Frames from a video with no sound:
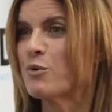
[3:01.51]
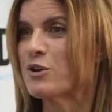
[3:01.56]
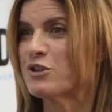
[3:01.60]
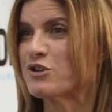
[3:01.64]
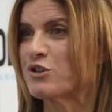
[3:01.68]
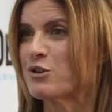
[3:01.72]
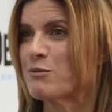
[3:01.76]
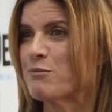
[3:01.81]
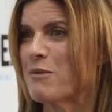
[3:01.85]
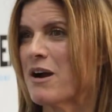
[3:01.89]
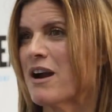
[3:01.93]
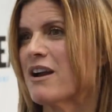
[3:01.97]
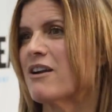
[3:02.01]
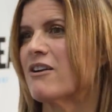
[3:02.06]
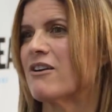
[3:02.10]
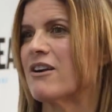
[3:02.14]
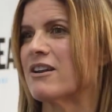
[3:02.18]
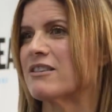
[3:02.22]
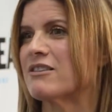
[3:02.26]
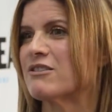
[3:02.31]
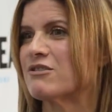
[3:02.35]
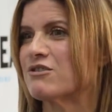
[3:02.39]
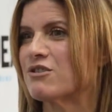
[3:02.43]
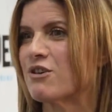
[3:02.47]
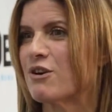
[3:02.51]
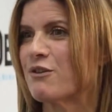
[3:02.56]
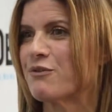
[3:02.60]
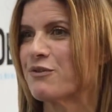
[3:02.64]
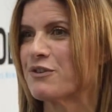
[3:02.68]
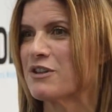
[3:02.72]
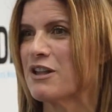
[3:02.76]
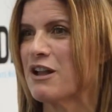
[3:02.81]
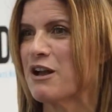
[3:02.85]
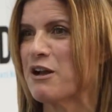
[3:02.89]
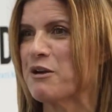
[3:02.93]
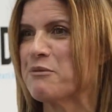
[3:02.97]
Richard Meyer at the Surf
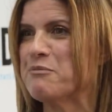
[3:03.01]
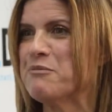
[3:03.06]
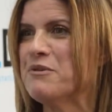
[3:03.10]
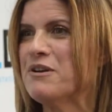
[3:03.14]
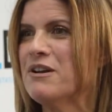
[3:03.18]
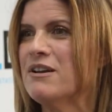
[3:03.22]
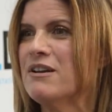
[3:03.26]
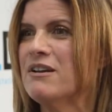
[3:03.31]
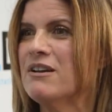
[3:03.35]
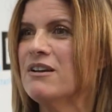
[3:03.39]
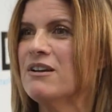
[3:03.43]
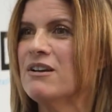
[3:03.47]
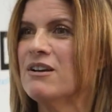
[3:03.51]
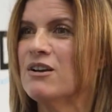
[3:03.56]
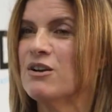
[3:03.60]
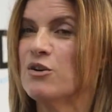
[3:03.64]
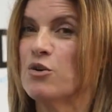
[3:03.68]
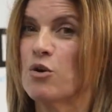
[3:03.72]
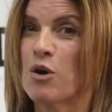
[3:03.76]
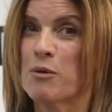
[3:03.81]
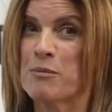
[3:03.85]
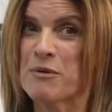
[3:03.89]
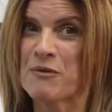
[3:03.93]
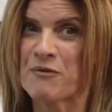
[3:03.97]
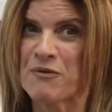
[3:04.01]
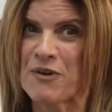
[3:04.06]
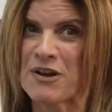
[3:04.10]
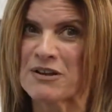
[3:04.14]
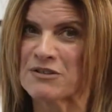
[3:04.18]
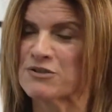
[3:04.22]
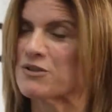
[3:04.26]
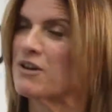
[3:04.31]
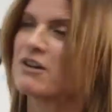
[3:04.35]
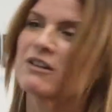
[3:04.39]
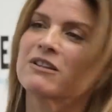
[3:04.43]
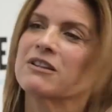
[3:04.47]
Club, Norman
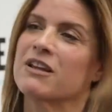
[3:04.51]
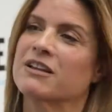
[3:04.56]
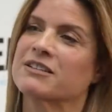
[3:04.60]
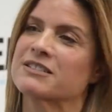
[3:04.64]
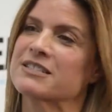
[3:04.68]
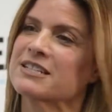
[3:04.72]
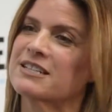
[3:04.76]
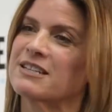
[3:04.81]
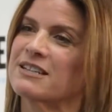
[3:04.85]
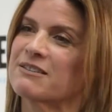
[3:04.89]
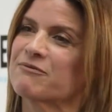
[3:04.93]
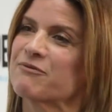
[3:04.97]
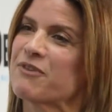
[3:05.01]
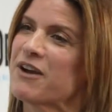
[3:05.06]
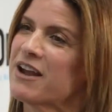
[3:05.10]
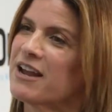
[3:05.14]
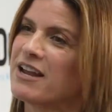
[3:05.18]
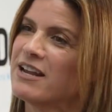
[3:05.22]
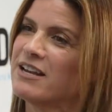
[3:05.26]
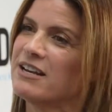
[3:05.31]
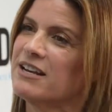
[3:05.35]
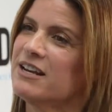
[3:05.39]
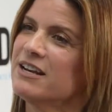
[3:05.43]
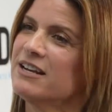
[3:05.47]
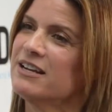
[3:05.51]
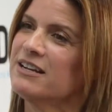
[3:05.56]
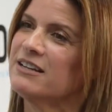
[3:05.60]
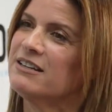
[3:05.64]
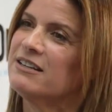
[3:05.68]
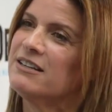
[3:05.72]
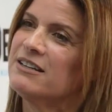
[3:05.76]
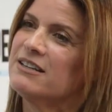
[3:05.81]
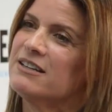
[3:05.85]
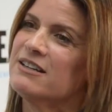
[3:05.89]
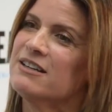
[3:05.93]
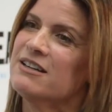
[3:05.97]
Foster at London at Faena,
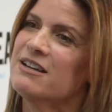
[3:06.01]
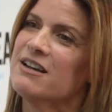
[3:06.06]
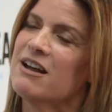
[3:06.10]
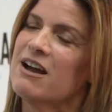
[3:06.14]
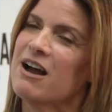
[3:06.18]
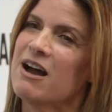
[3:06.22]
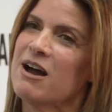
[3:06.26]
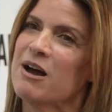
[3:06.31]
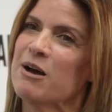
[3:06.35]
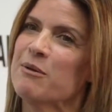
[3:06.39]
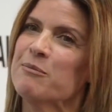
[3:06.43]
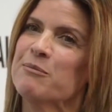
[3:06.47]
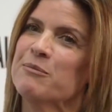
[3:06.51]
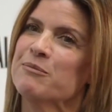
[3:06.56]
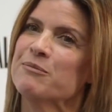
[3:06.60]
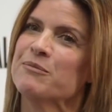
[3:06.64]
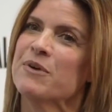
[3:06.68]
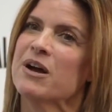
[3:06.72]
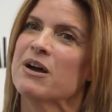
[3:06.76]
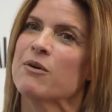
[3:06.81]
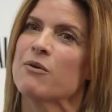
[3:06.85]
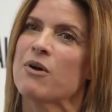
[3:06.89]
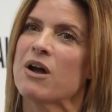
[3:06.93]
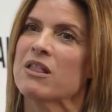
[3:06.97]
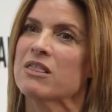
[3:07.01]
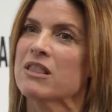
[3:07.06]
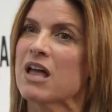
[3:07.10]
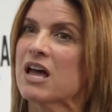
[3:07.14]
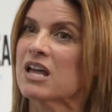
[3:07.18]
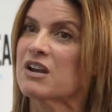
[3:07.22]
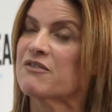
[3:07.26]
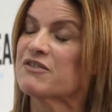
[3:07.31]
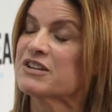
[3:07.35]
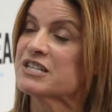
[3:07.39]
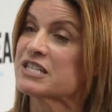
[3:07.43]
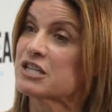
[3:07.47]
a
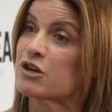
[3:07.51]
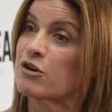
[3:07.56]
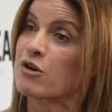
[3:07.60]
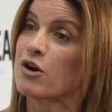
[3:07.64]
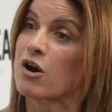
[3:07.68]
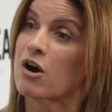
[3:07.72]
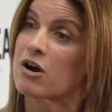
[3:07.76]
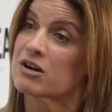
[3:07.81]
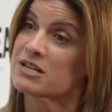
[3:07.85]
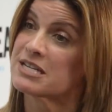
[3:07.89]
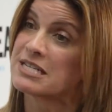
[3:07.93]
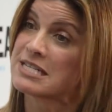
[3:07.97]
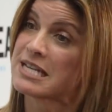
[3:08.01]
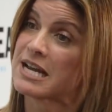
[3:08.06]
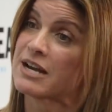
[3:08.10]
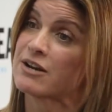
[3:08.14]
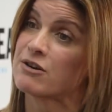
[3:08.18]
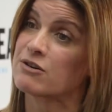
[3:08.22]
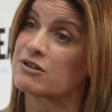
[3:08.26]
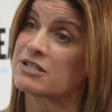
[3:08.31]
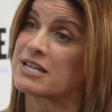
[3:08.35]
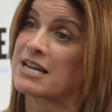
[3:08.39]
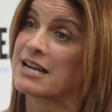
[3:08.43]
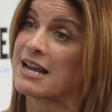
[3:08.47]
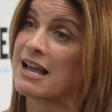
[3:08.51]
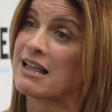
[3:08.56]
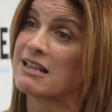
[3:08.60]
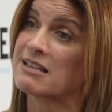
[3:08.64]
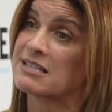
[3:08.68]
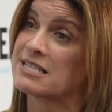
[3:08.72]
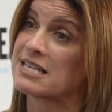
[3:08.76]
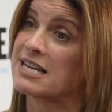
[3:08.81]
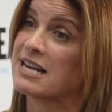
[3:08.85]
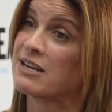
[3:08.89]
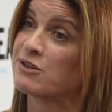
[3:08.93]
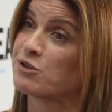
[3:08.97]
lot of interior designers like
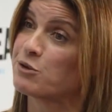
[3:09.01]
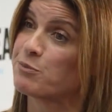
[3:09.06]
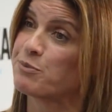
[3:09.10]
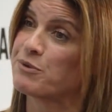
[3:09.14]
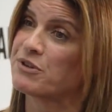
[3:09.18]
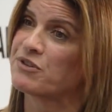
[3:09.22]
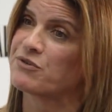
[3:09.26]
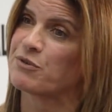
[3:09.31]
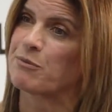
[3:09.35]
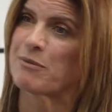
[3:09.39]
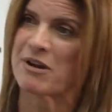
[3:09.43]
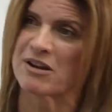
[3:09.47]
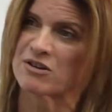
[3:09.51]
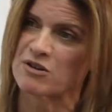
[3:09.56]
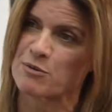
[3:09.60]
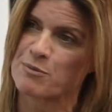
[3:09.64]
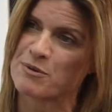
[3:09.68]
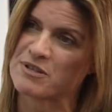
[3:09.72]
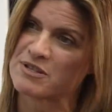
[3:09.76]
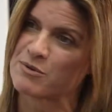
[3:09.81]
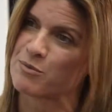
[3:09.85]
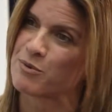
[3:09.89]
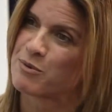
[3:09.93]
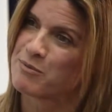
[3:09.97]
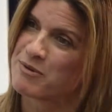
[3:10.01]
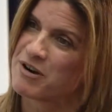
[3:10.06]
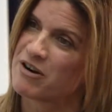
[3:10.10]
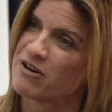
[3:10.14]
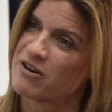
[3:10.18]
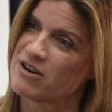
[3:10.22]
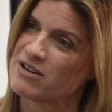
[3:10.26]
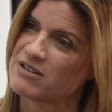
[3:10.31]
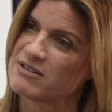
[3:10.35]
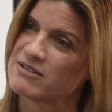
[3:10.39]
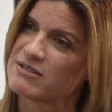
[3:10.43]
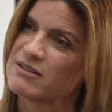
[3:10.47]
Alison Antropos from Antropos and
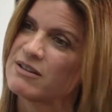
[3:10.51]
Ramirez,